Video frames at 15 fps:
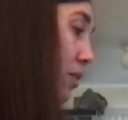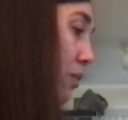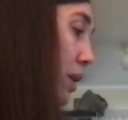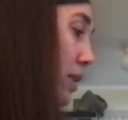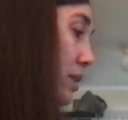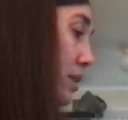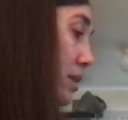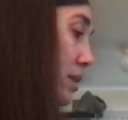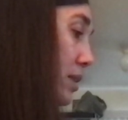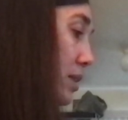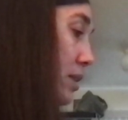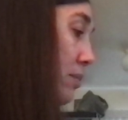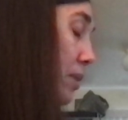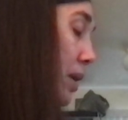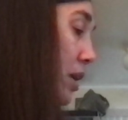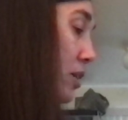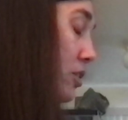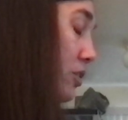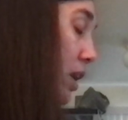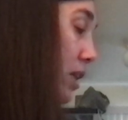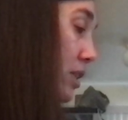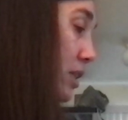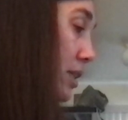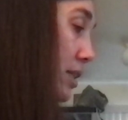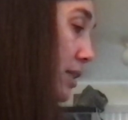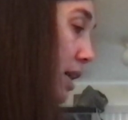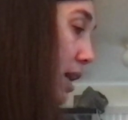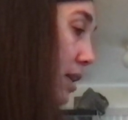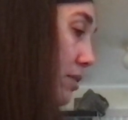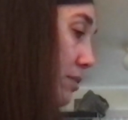at once and disappeared, scratching his
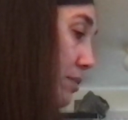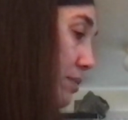head.